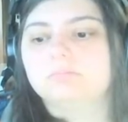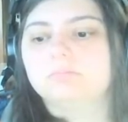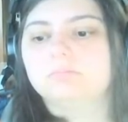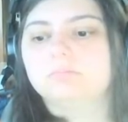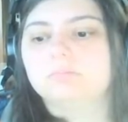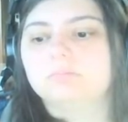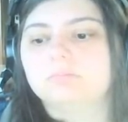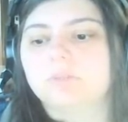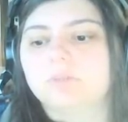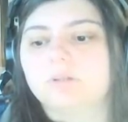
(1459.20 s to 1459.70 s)

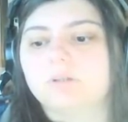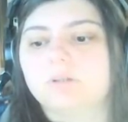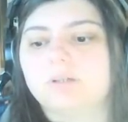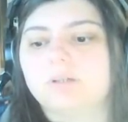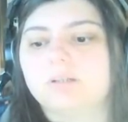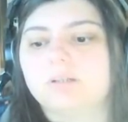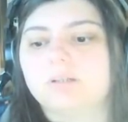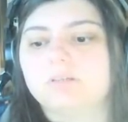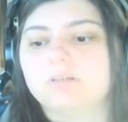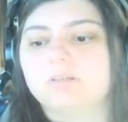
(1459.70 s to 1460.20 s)
I'm gonna go
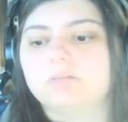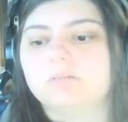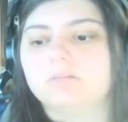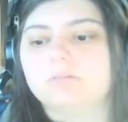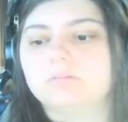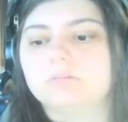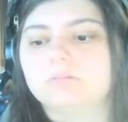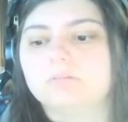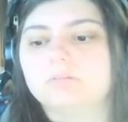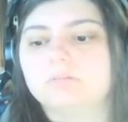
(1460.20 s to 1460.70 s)
ahead and
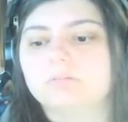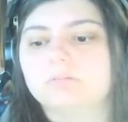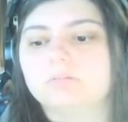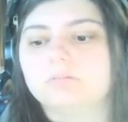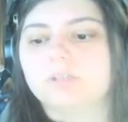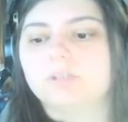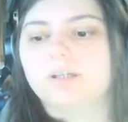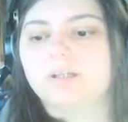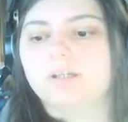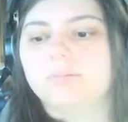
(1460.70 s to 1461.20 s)

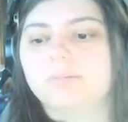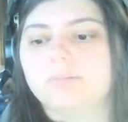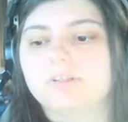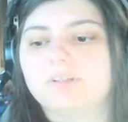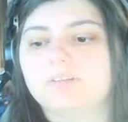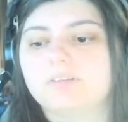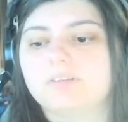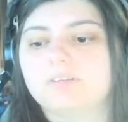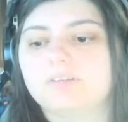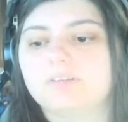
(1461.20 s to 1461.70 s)
recopy
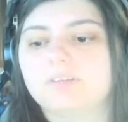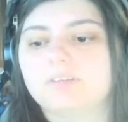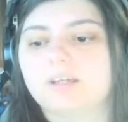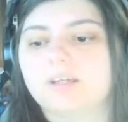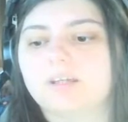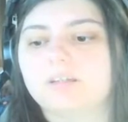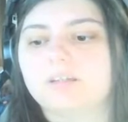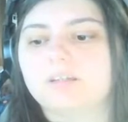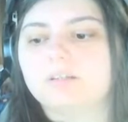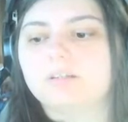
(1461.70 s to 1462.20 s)
this since
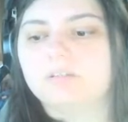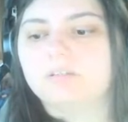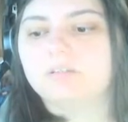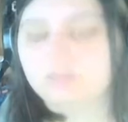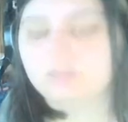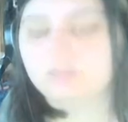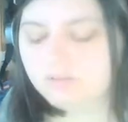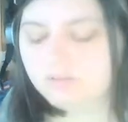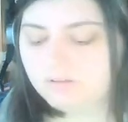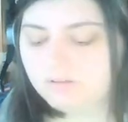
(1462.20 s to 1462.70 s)
I
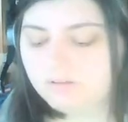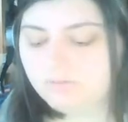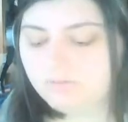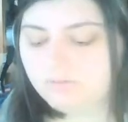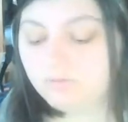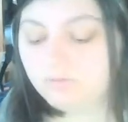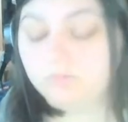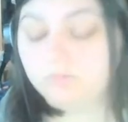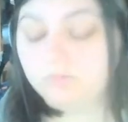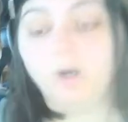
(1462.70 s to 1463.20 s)

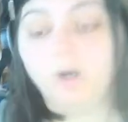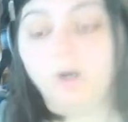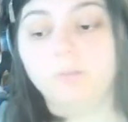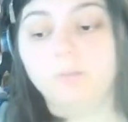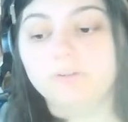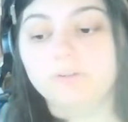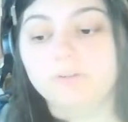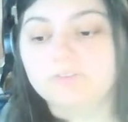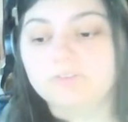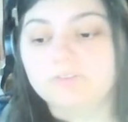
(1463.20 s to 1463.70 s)

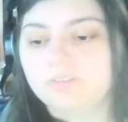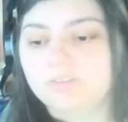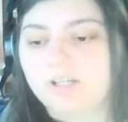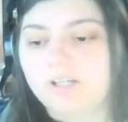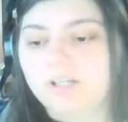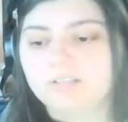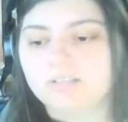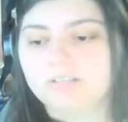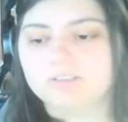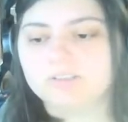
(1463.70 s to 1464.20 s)
almost
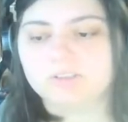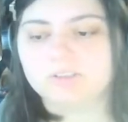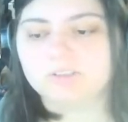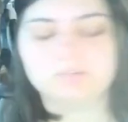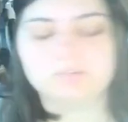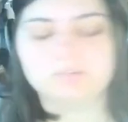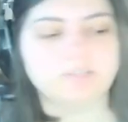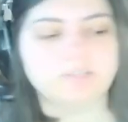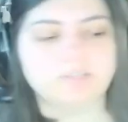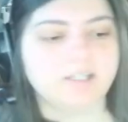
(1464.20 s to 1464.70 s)
forgot to
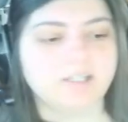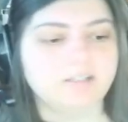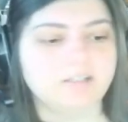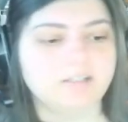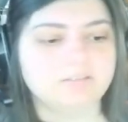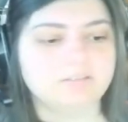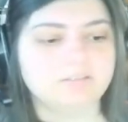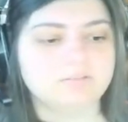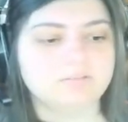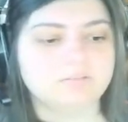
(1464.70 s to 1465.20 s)
do that.
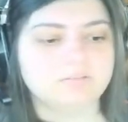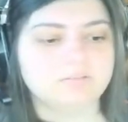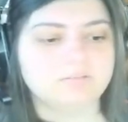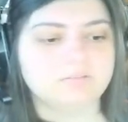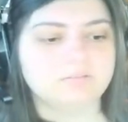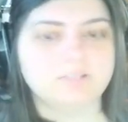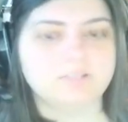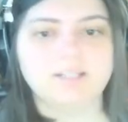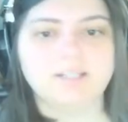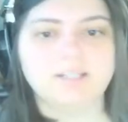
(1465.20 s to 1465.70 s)

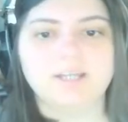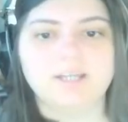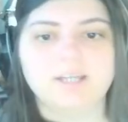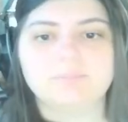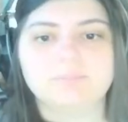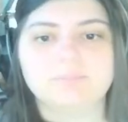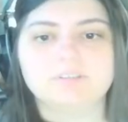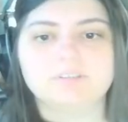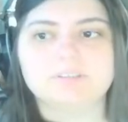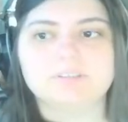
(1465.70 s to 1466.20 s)
That
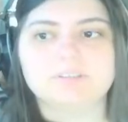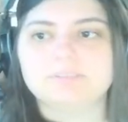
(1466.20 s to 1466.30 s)
happens.